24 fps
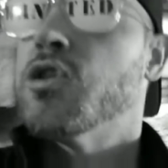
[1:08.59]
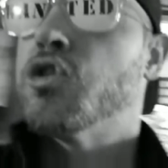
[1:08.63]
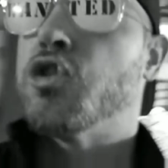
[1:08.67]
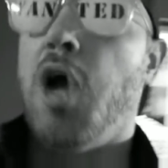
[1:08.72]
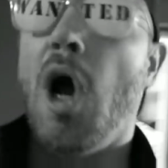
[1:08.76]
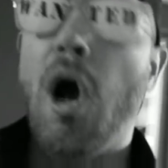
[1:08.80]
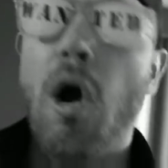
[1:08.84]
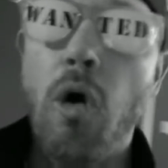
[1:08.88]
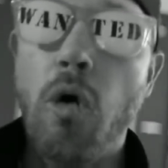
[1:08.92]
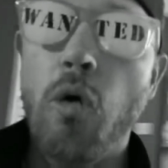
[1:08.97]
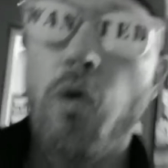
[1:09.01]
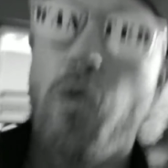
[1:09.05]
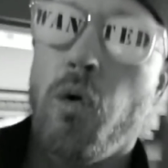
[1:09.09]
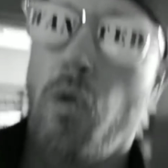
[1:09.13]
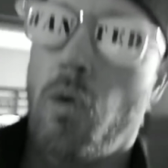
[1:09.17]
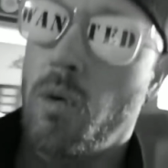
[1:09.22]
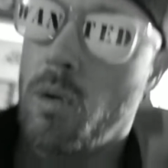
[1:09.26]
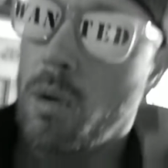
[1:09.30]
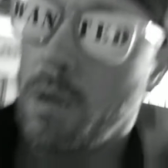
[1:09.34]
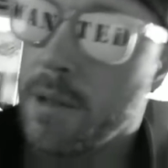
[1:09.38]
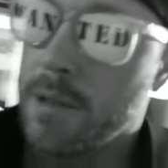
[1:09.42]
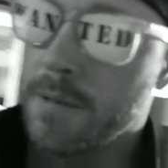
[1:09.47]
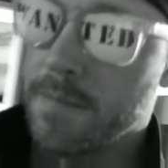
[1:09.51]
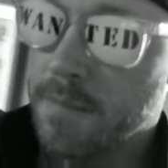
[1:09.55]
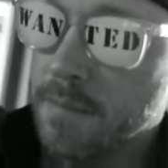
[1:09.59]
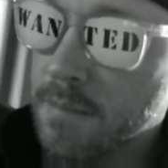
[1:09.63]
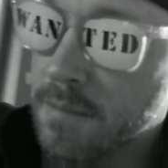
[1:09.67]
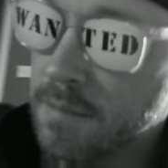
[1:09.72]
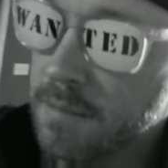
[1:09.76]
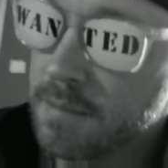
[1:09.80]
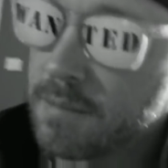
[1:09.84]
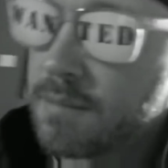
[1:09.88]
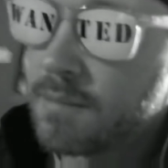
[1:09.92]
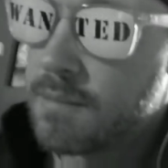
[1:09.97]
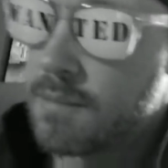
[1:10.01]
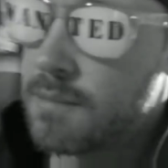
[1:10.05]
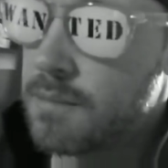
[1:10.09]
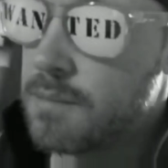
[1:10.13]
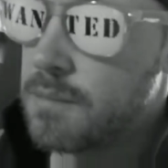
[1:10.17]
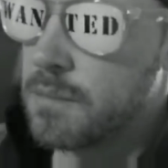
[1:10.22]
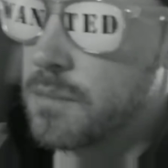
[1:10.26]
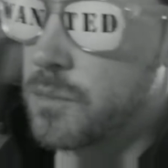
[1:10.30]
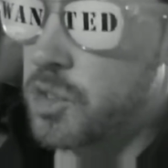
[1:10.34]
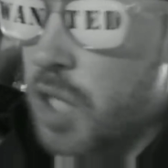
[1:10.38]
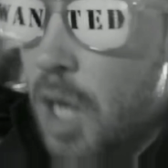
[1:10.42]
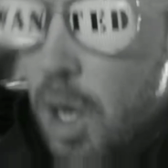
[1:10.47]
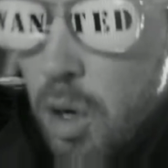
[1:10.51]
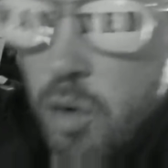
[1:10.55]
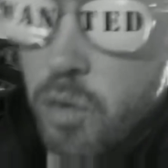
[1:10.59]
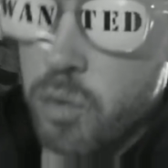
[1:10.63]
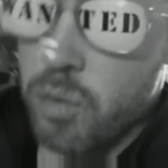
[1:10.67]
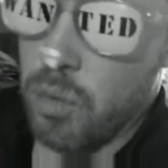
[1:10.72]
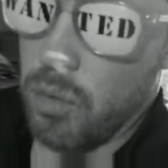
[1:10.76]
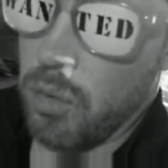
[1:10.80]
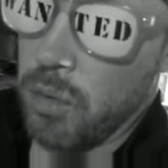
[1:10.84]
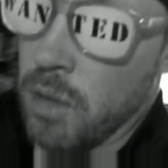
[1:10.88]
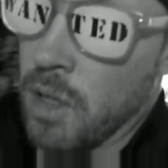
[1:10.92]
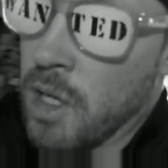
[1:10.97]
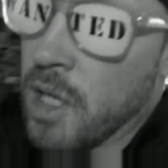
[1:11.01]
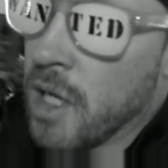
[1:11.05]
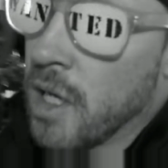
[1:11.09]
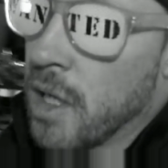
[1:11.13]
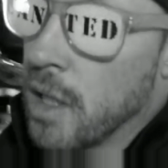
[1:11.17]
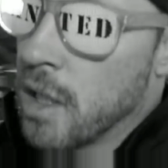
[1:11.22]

total, total